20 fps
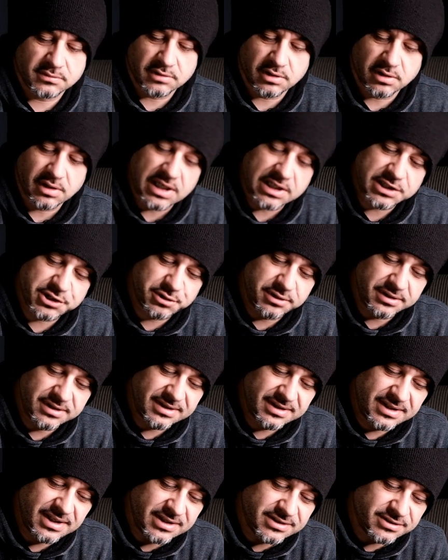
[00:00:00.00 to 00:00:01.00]
actually
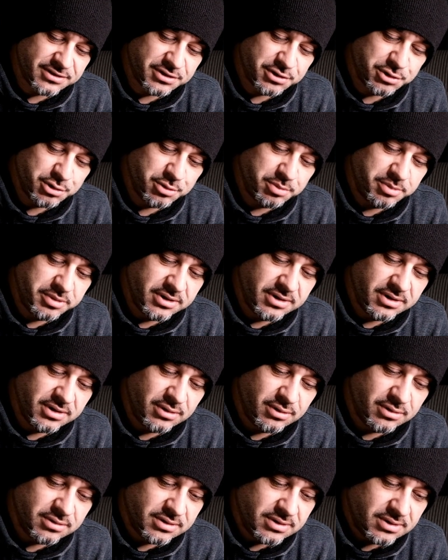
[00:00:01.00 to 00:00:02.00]
this should be the
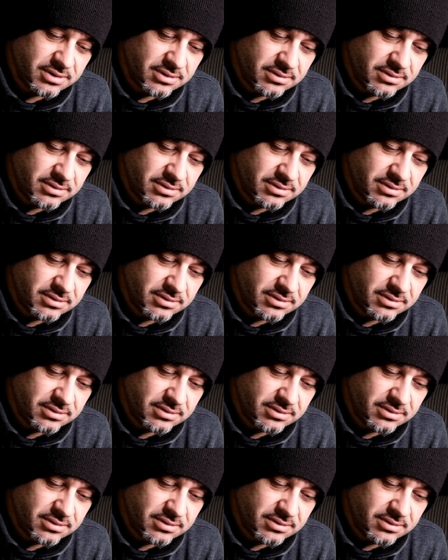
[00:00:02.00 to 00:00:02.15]
order.